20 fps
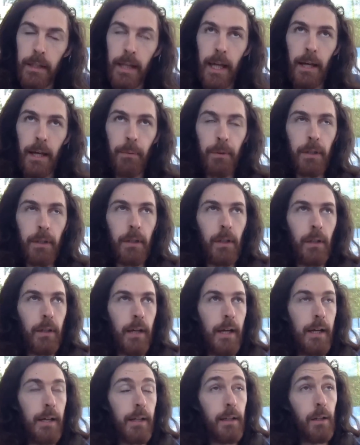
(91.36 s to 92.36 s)
Yeah,
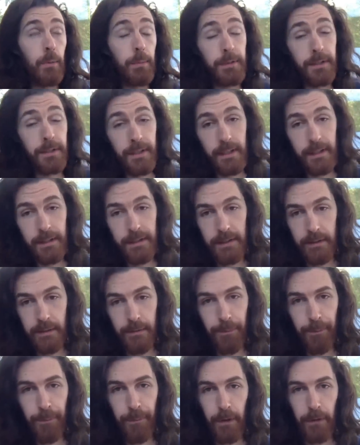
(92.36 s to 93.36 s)
Global Citizen,
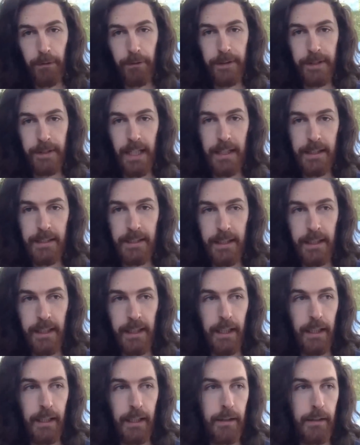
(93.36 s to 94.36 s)
a fantastic
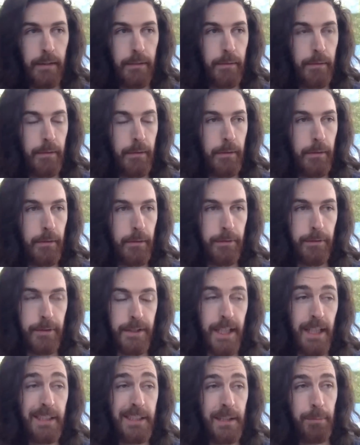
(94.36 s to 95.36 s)

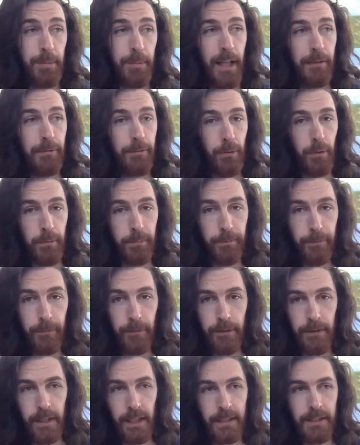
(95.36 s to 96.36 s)
platform,
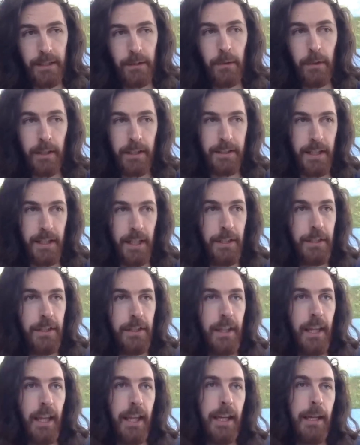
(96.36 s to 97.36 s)
fantastic
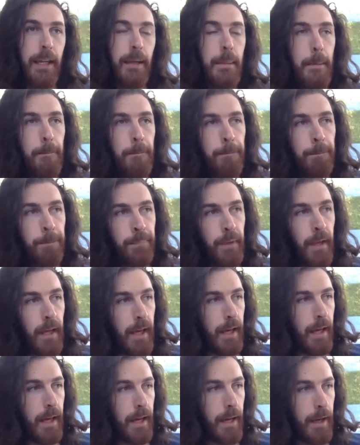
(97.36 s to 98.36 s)
organization. They
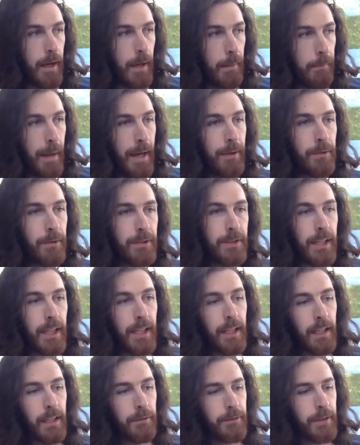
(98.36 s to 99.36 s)

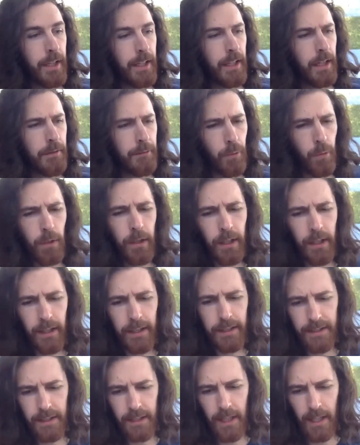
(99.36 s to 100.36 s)
kind of
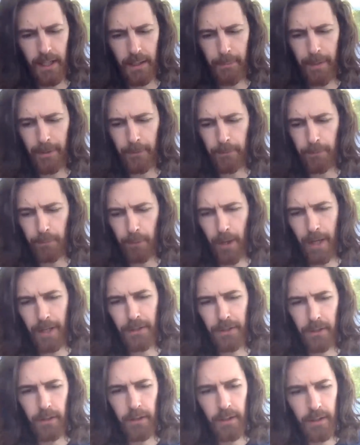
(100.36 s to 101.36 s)
organize and amount
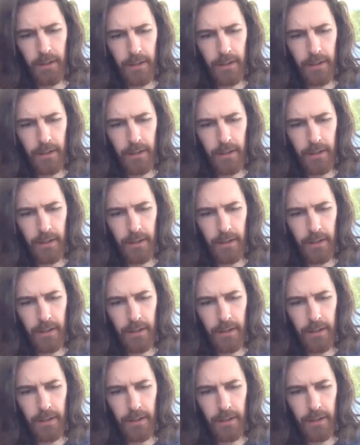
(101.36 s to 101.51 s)
pressure